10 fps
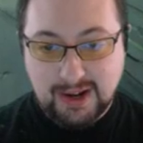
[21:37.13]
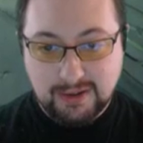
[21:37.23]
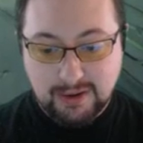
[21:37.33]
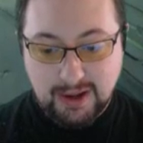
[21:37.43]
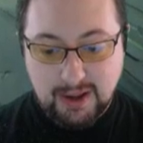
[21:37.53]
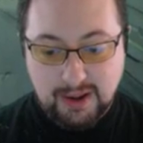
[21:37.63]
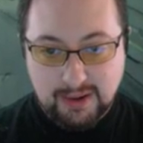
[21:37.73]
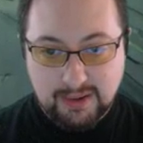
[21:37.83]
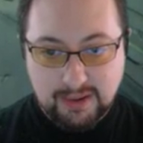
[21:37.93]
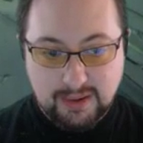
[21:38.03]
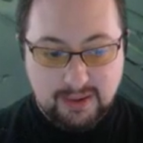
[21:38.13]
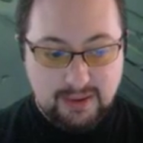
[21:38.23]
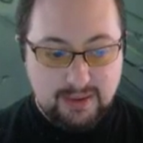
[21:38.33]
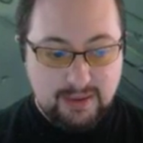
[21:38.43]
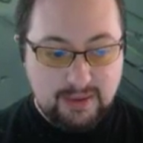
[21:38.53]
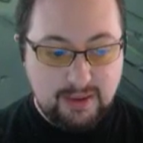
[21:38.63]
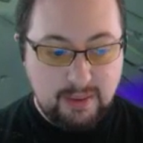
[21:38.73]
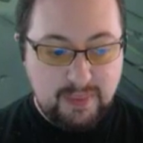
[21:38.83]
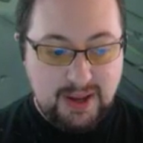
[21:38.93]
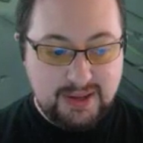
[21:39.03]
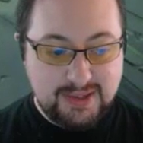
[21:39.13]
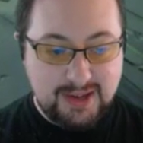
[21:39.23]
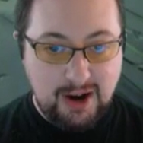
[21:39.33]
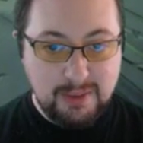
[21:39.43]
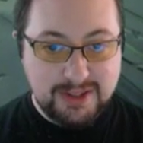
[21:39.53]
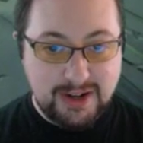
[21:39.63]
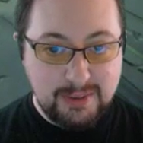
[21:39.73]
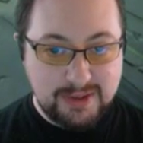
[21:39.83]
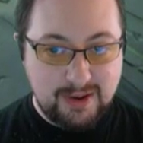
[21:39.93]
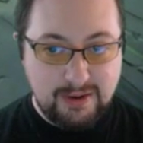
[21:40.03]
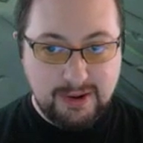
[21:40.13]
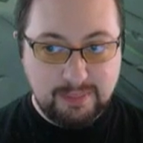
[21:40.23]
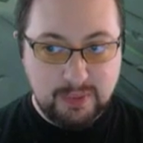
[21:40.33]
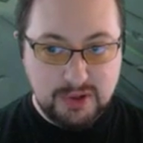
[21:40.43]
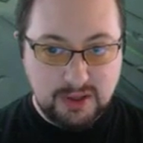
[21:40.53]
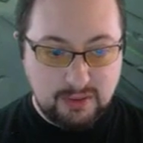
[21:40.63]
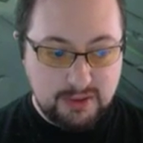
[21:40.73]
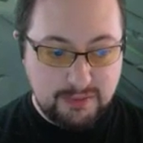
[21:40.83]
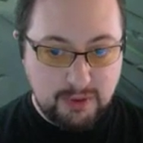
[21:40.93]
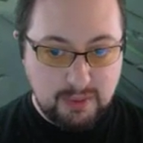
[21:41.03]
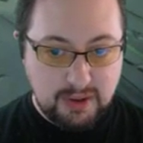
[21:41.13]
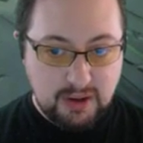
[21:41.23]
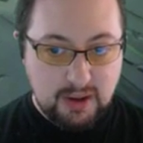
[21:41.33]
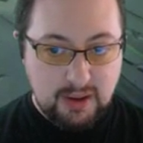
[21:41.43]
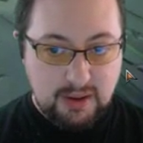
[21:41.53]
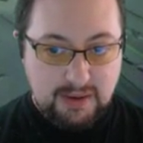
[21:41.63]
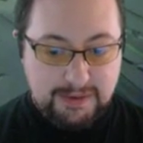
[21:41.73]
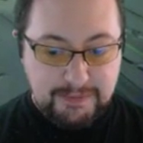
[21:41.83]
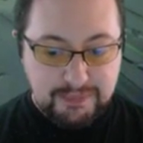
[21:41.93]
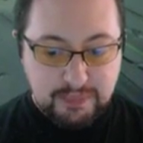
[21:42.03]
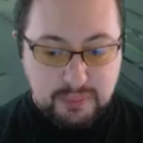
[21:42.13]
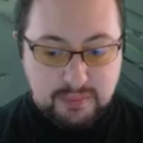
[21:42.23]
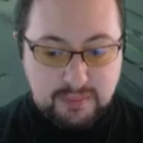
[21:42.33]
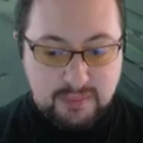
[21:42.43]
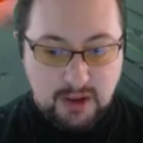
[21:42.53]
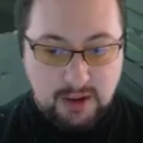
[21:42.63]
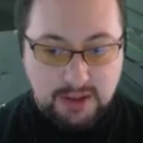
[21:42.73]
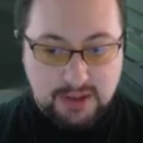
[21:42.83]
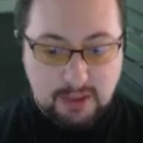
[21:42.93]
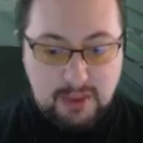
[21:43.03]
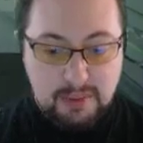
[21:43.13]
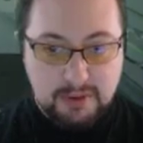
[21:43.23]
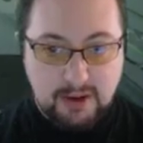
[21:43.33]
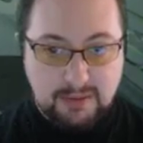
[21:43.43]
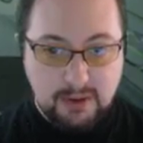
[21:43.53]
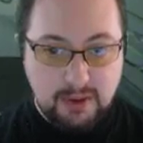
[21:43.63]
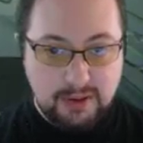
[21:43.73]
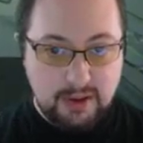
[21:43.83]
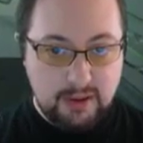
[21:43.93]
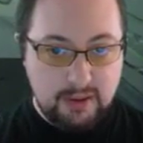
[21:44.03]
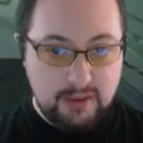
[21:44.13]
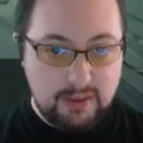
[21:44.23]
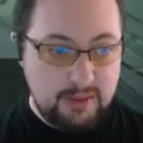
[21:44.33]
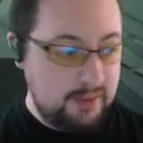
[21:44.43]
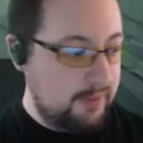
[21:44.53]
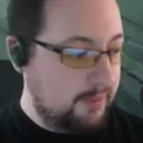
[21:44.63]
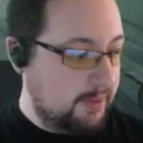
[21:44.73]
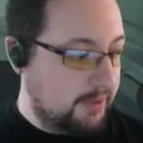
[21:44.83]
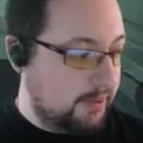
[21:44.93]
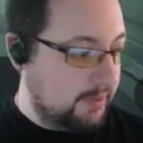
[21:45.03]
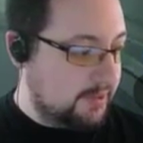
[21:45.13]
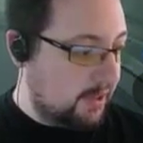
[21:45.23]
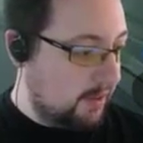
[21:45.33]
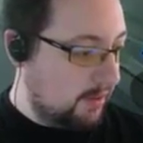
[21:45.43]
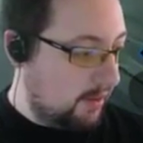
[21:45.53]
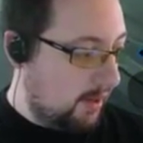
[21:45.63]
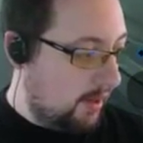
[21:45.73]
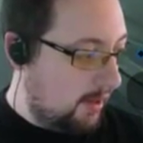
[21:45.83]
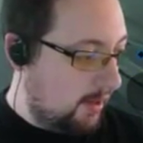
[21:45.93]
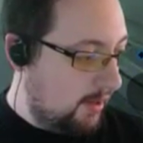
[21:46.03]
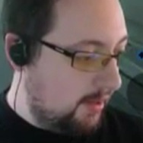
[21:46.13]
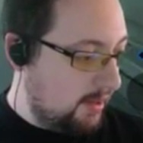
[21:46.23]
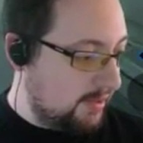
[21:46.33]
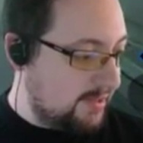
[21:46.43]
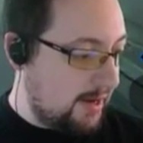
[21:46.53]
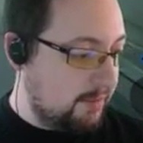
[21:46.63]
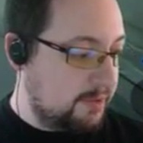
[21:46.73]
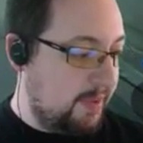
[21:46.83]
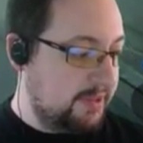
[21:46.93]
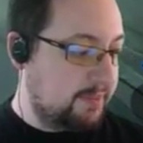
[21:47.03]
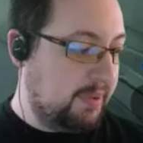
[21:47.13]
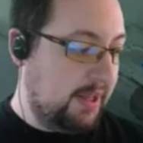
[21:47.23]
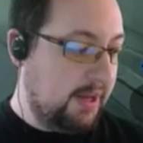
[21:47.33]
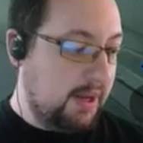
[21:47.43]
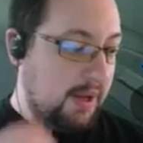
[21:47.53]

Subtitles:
I'll go ahead and pass. I almost thought he was already pushing the creature forward. All right, so we Moment of Craving one of the dudes there. He can sack a response to Plague.